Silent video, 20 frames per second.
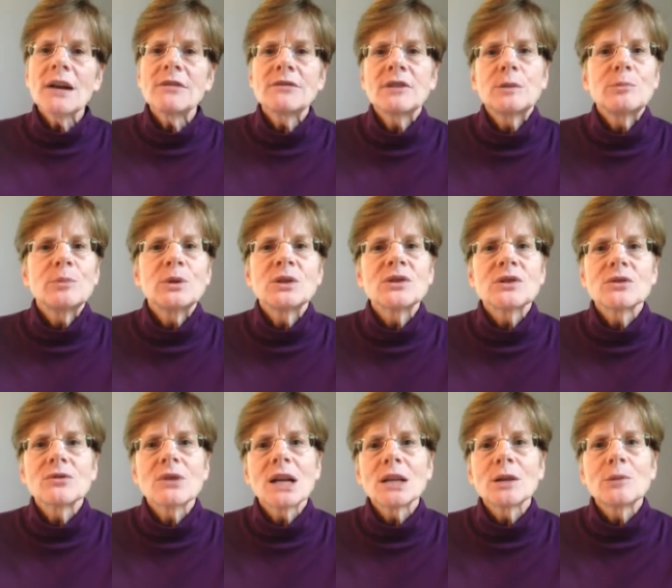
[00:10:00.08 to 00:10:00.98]
life I'd been
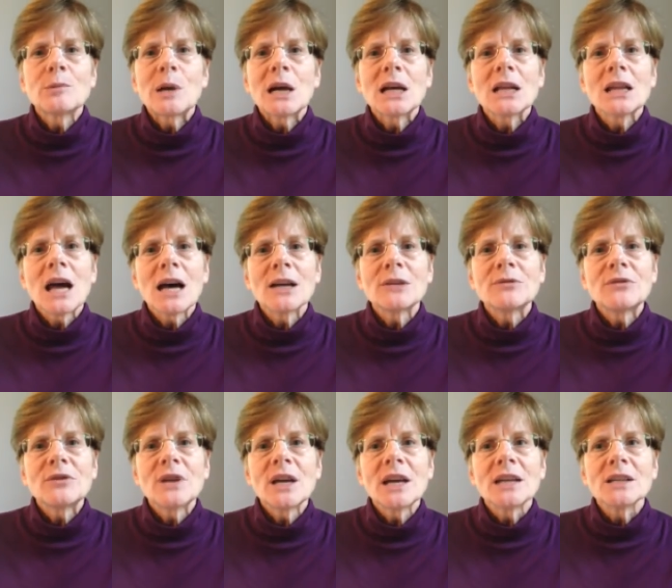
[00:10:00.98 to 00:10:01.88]
surrounded by a lot of
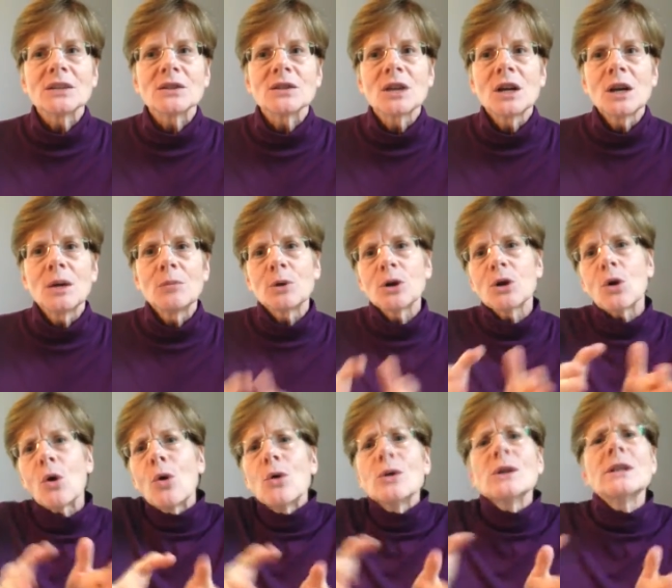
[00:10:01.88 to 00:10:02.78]
things,
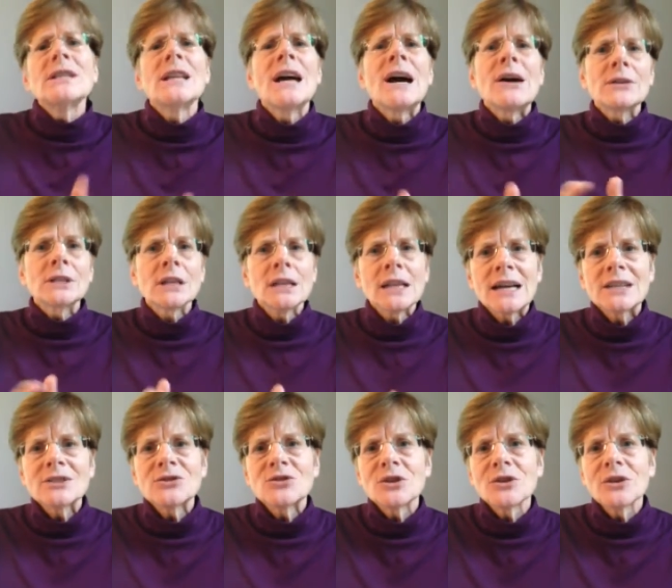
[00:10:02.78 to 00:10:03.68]
but only now in the
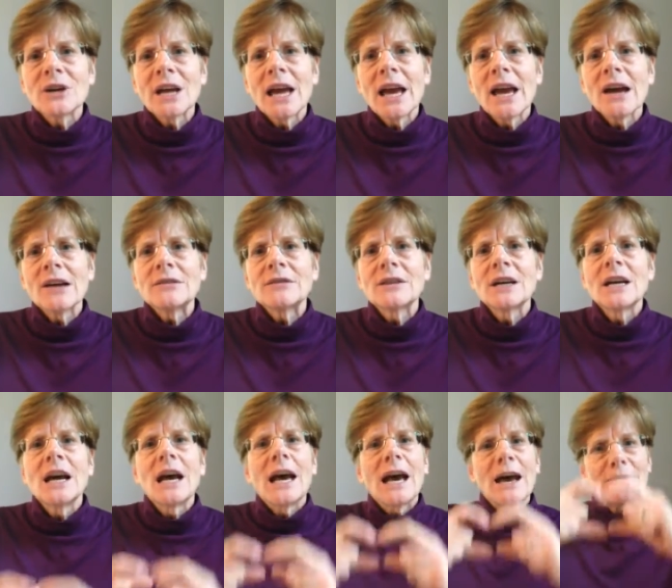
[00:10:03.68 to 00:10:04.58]
last year and a half
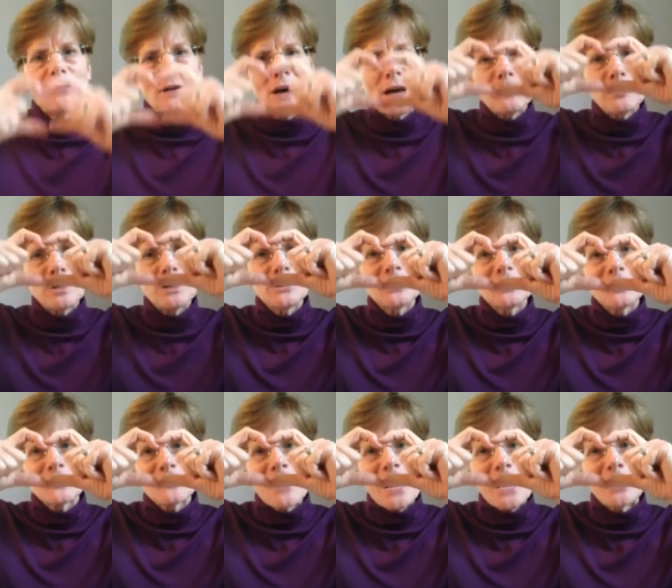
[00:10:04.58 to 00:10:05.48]
have I been
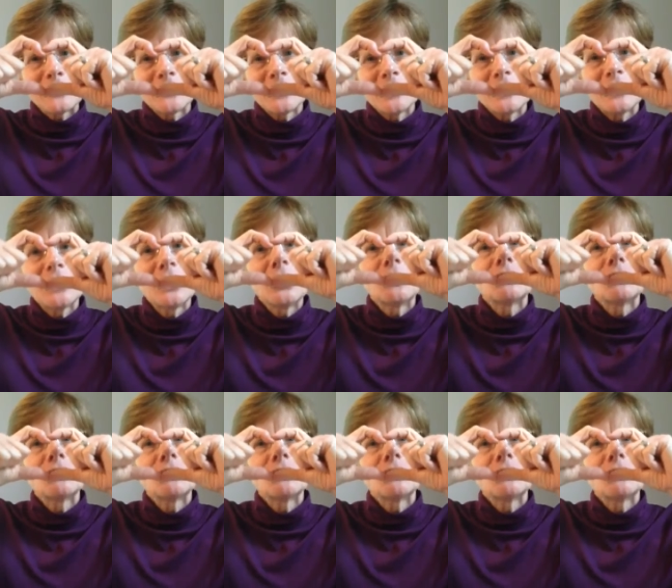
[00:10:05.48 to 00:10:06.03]
surrounded